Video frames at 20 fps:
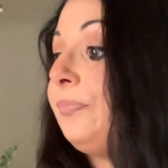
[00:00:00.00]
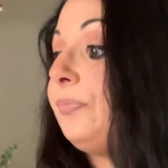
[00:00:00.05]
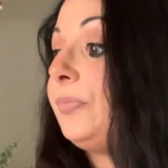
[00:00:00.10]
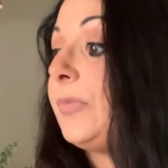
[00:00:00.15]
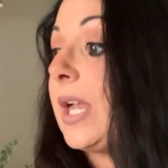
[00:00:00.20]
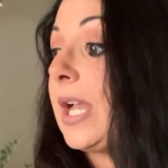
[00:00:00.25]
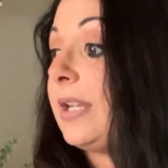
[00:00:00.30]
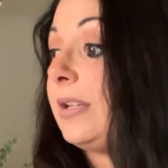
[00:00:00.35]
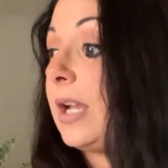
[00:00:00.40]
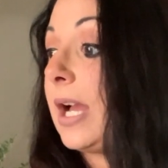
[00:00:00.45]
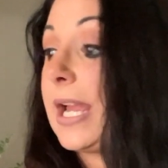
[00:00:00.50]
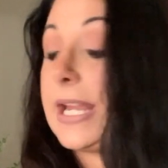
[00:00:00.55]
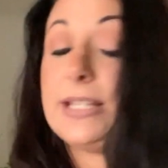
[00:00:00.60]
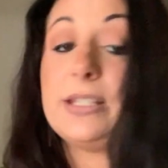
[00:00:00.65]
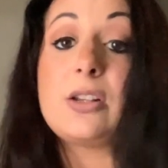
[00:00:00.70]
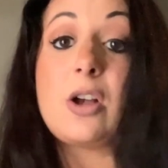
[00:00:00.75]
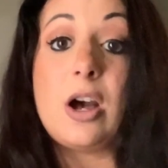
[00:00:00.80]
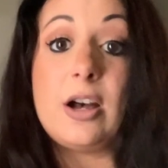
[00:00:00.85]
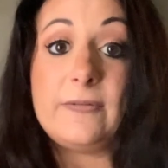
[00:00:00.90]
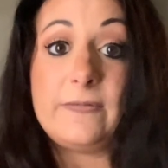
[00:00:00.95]
that
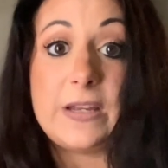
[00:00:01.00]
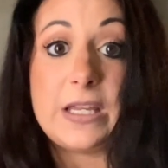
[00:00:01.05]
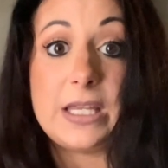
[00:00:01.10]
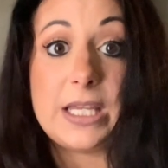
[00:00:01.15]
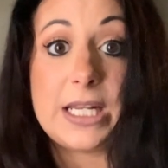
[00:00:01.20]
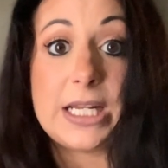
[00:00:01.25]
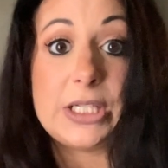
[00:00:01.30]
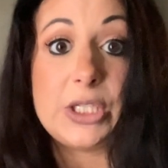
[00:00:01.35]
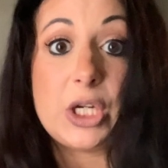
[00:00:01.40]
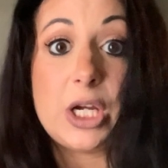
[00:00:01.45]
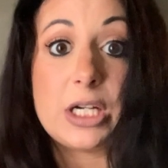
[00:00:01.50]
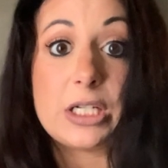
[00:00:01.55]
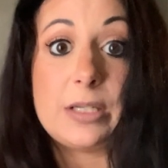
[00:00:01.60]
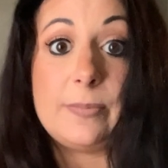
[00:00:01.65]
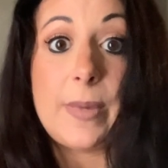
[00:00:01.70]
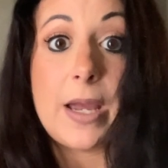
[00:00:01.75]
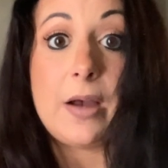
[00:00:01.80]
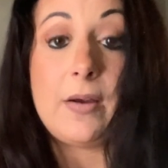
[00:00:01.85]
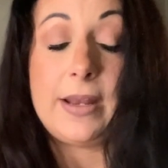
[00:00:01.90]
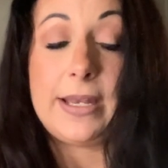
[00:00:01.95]
iced coffee that I talked
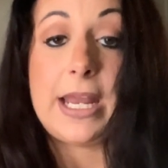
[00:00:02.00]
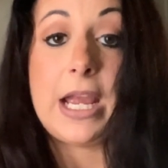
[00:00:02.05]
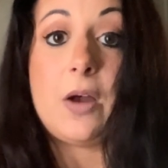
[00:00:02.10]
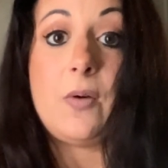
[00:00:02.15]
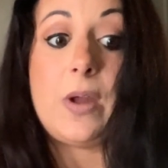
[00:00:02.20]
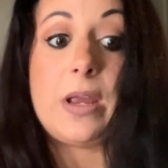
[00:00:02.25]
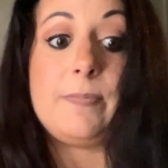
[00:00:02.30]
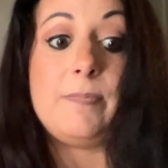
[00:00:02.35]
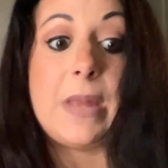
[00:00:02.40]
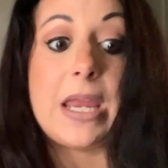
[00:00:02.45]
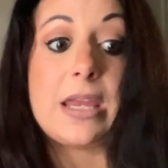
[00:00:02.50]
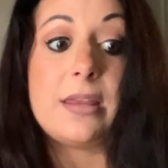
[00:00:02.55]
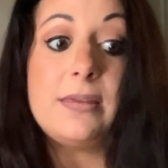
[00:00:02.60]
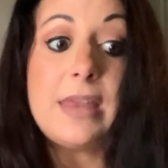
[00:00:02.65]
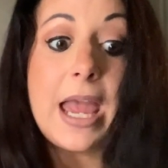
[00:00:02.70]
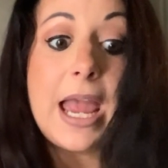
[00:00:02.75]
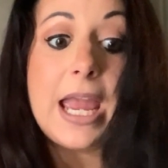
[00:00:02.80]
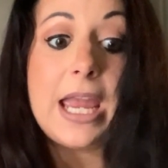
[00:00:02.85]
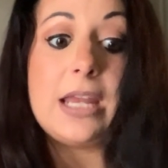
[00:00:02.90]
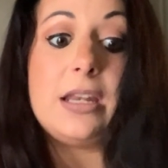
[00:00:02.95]
about and how I make
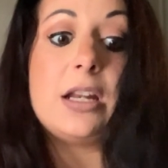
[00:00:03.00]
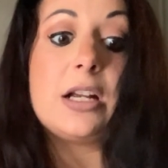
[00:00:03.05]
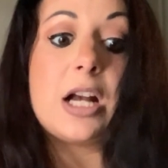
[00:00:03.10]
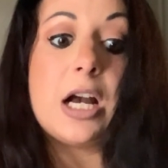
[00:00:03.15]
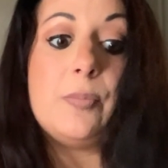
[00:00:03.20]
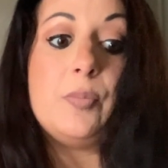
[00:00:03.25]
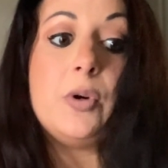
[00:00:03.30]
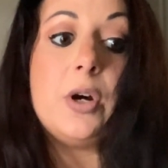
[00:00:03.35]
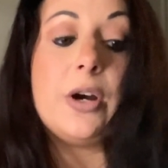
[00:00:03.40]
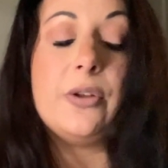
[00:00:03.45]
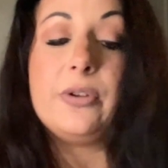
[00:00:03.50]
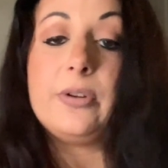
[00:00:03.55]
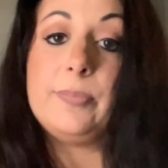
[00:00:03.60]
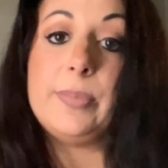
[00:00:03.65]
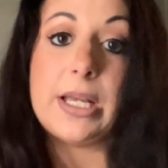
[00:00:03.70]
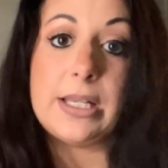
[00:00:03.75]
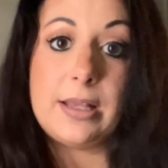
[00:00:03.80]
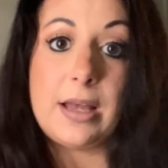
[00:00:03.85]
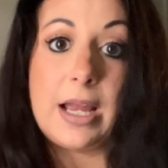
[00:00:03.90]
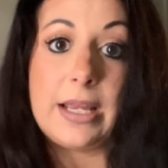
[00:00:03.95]
that, and a couple other
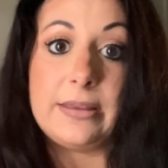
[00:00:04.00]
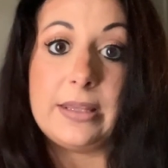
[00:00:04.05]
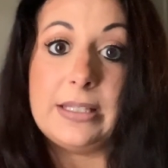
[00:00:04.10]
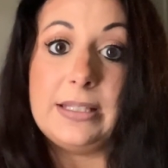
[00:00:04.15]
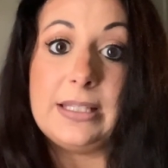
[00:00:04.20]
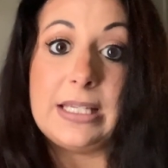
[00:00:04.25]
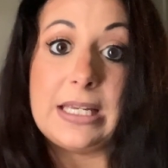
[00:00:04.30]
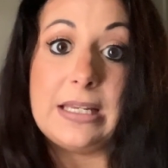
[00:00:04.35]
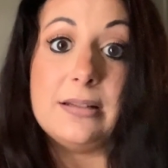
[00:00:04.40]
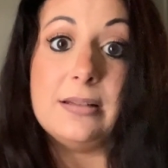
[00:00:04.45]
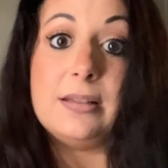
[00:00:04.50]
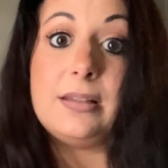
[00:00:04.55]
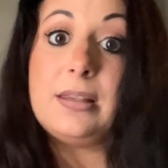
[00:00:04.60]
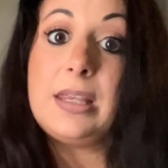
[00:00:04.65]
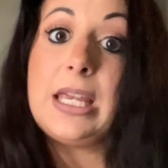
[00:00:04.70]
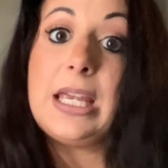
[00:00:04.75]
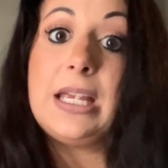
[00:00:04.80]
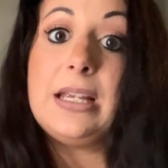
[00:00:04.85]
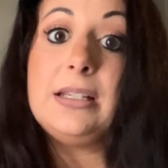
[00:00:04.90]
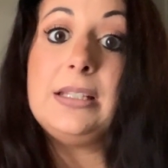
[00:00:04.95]
behind the scenes
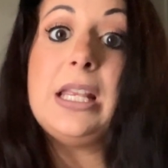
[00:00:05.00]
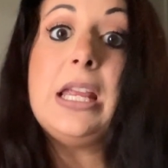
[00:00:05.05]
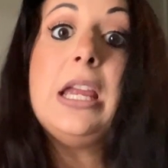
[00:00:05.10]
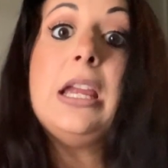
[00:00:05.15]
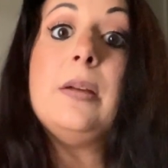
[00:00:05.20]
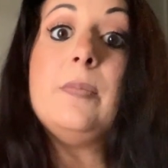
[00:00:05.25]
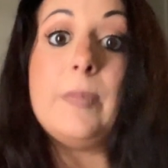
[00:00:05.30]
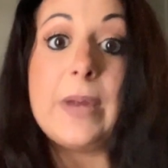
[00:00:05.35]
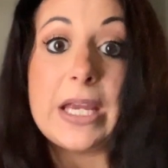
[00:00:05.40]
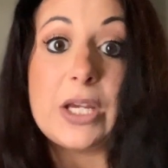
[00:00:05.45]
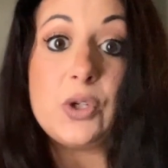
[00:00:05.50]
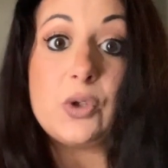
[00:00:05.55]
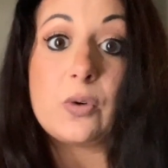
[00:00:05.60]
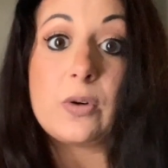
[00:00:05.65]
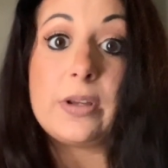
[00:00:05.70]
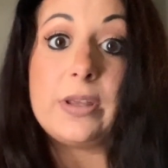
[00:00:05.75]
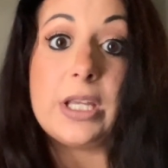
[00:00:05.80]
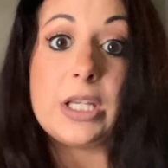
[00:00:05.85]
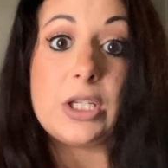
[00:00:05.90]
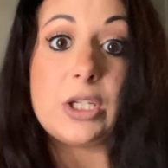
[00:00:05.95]
things, make
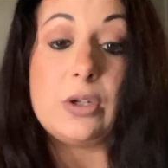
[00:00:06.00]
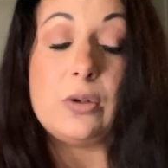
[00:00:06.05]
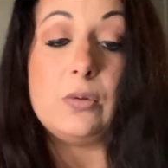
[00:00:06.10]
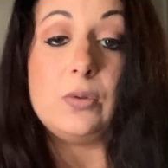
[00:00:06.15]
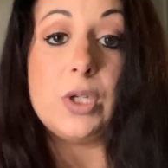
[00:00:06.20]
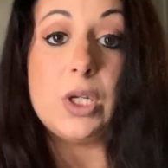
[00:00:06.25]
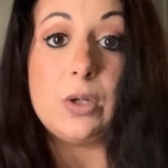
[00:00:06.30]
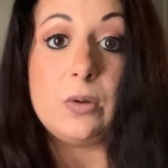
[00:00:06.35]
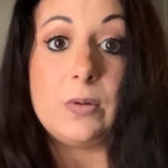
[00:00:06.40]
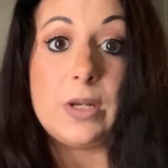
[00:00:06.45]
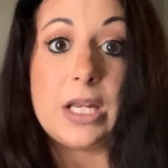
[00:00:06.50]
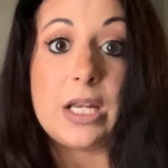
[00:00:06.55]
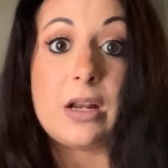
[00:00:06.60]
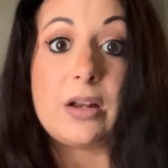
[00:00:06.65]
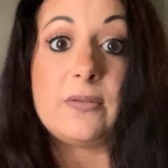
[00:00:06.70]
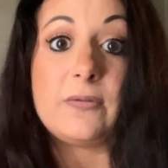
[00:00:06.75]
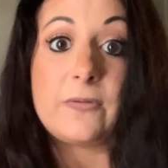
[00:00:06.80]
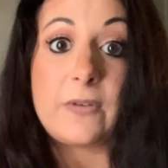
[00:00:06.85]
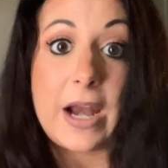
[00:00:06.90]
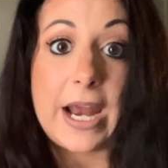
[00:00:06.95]
sure that you tune in
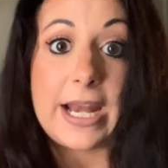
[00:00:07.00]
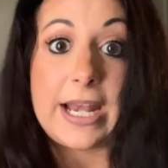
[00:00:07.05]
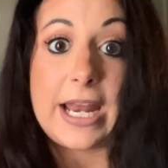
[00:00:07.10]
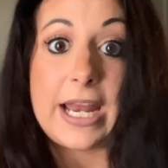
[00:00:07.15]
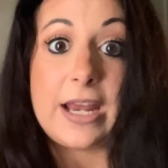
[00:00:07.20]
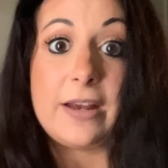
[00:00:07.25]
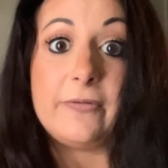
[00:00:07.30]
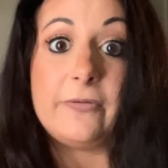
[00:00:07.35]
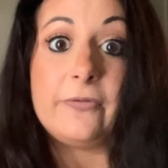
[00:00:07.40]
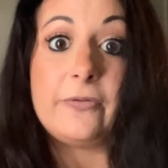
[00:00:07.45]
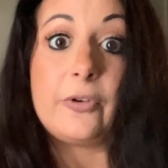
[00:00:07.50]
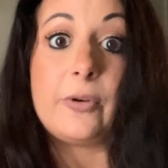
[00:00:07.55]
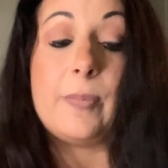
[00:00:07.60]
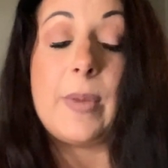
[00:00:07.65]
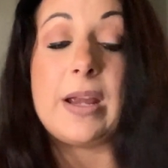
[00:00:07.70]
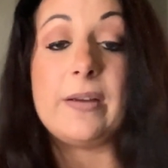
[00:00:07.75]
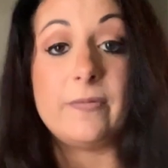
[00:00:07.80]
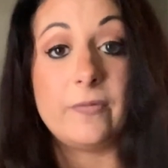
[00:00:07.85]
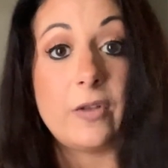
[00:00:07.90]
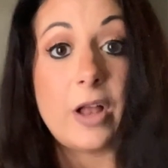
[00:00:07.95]
on Friday for
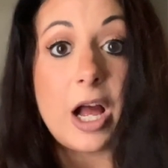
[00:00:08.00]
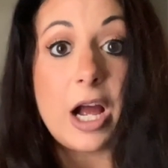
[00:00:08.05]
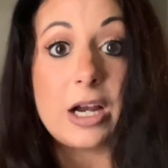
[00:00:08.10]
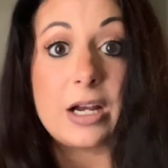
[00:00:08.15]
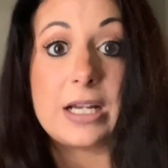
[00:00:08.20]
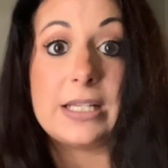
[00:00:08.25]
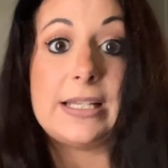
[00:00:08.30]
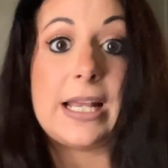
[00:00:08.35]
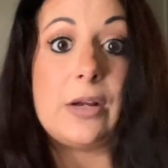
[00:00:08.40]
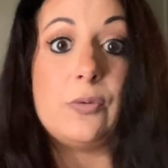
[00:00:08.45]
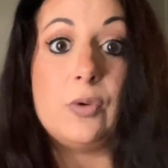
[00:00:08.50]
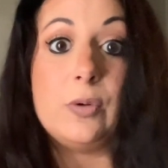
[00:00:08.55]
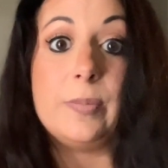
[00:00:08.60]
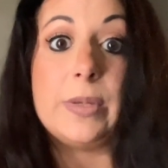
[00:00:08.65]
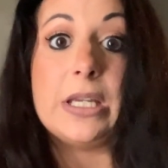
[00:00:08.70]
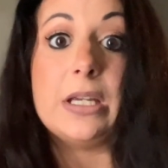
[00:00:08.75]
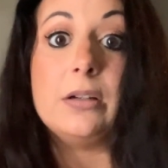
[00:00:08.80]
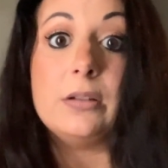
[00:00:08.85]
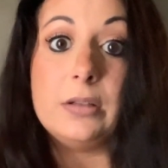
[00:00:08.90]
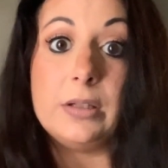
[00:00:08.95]
my vlog, because I will
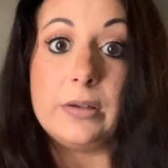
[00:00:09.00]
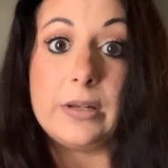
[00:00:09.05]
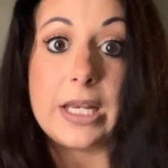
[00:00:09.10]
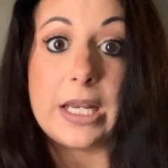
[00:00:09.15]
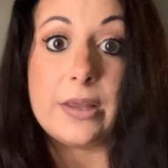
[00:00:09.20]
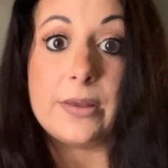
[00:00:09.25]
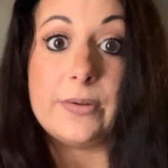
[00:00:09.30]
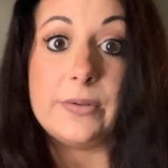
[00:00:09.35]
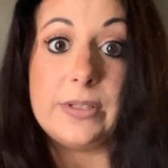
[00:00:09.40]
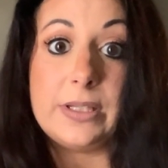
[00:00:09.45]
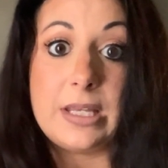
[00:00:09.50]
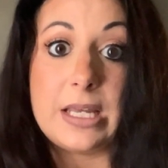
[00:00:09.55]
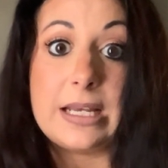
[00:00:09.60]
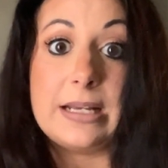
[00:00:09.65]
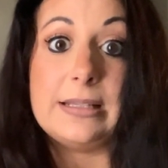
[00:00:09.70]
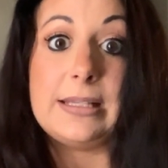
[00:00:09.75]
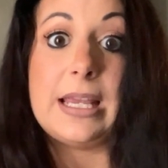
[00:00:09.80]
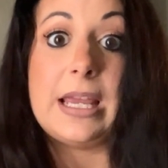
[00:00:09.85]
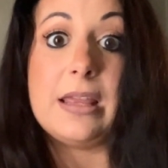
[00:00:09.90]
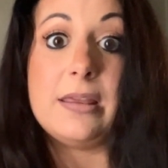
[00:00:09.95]
be including those
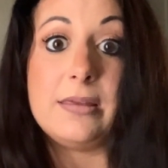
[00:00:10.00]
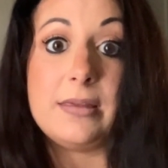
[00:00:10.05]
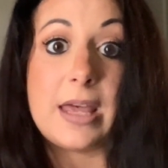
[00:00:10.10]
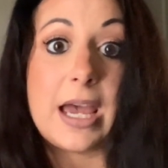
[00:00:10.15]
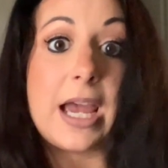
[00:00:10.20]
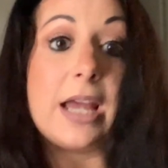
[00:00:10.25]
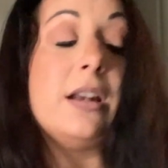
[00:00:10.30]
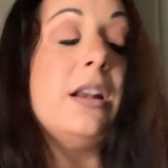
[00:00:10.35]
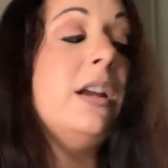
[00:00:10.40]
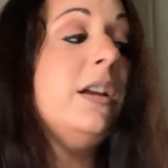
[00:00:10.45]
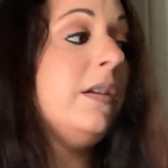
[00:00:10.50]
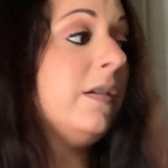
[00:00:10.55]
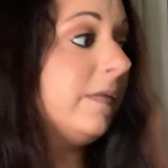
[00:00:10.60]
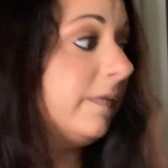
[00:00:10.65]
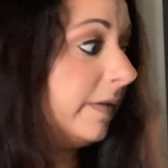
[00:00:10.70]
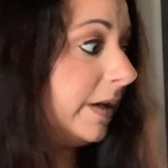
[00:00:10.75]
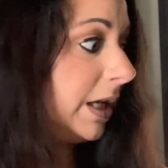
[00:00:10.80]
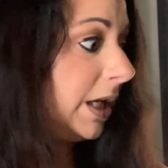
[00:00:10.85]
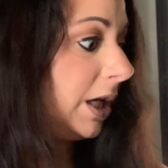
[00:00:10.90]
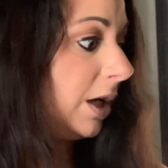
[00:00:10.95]
things in that
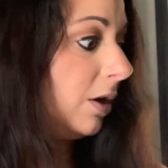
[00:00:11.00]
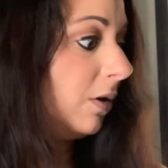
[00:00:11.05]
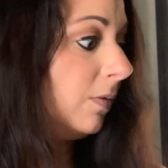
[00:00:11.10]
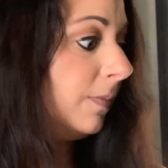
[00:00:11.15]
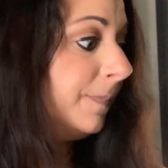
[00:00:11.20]
video.